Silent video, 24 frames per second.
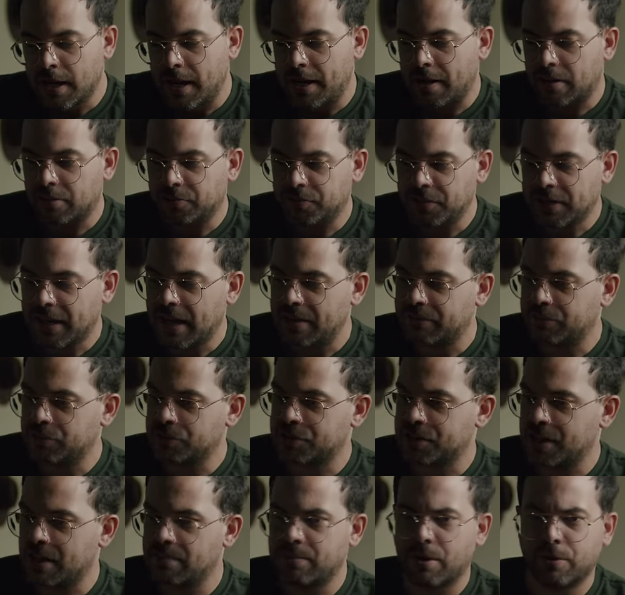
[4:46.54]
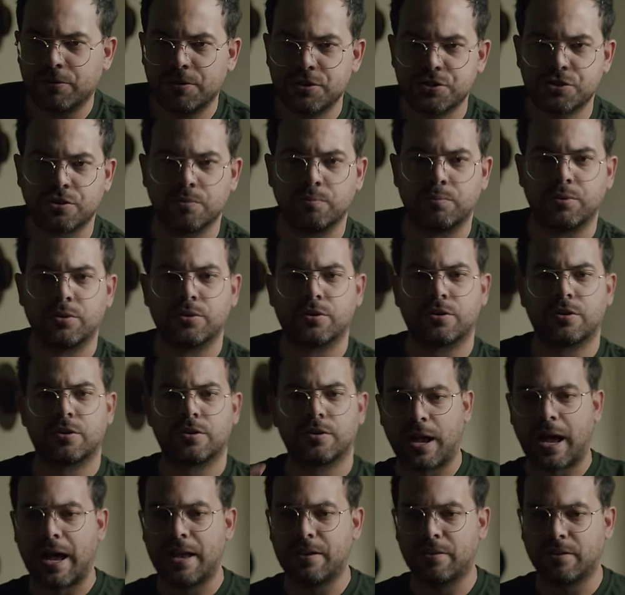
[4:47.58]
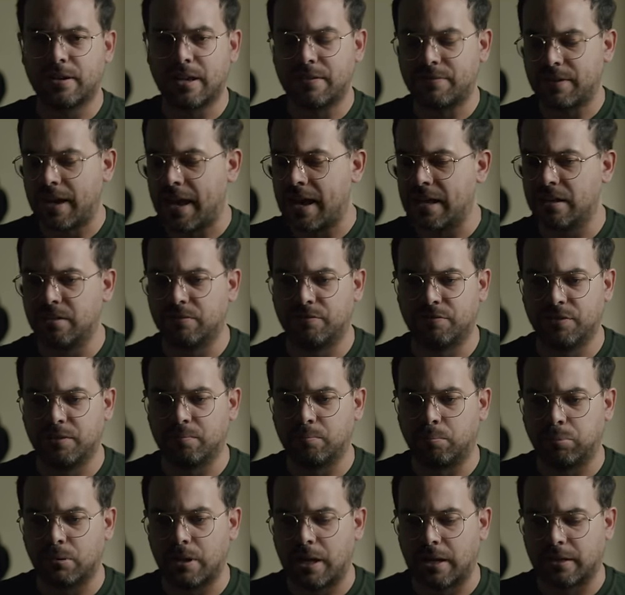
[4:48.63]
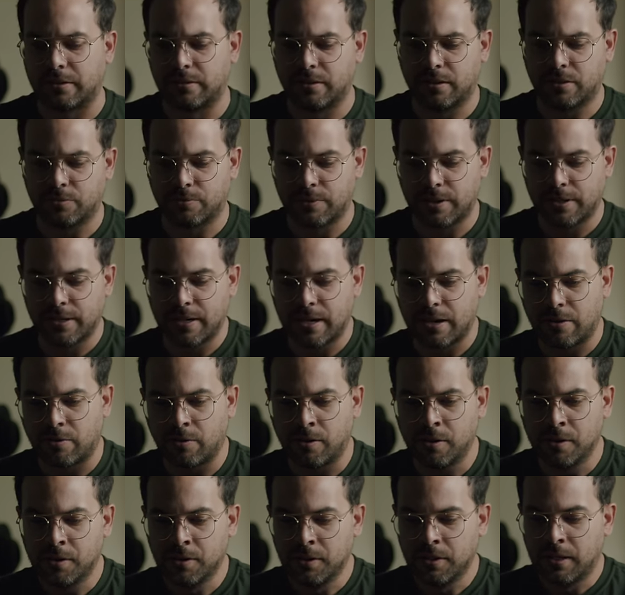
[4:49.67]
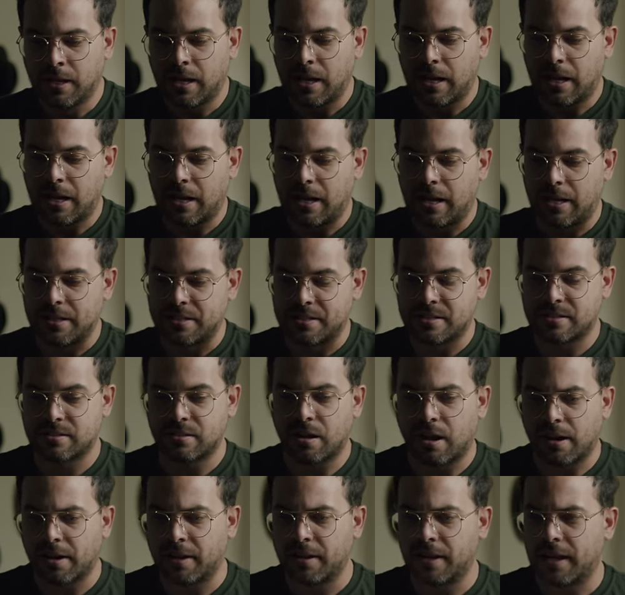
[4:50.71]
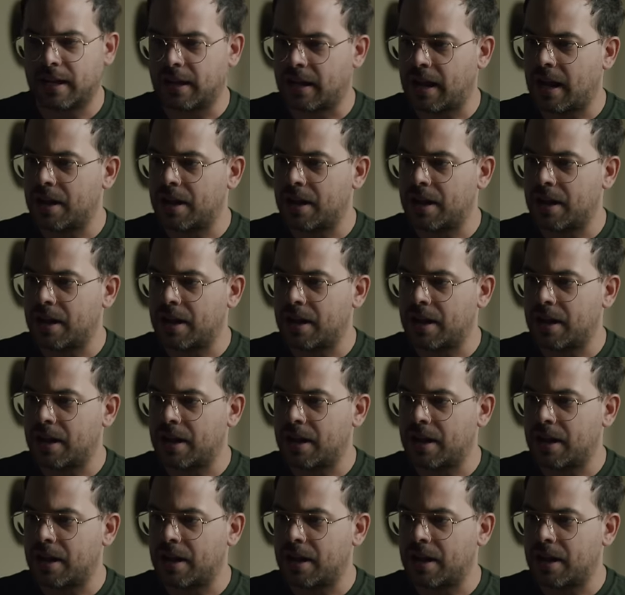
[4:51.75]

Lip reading: Another thing I have to say about this computer, I don't have anything plugged in right now. I started at